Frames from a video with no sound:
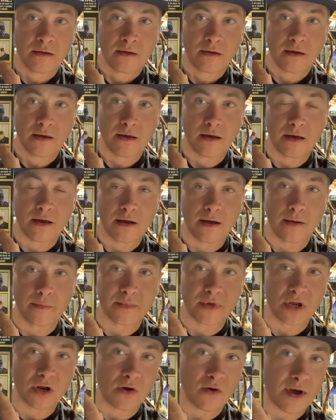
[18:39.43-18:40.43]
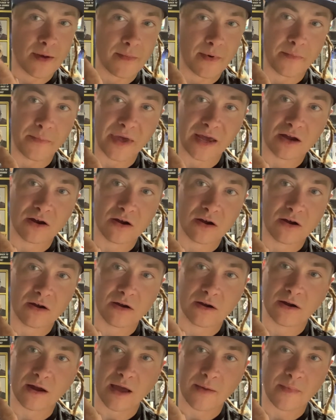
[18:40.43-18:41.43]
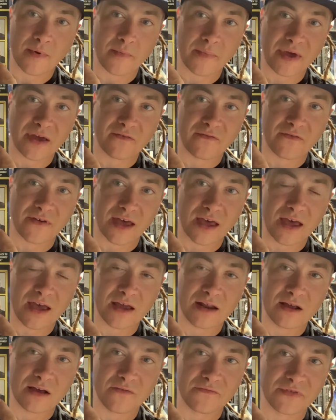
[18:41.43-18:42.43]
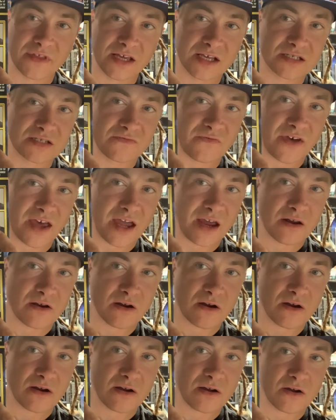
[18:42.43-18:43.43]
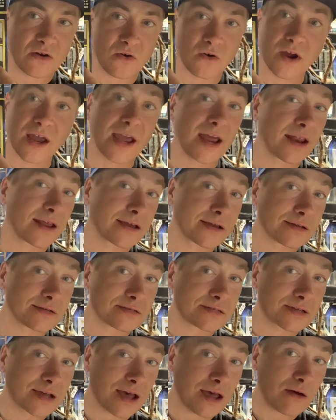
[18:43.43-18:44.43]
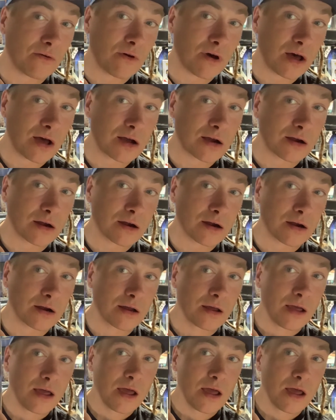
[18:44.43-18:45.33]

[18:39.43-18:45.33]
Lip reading: You know, I'm a big fan of this Vader or Anakin Skywalker.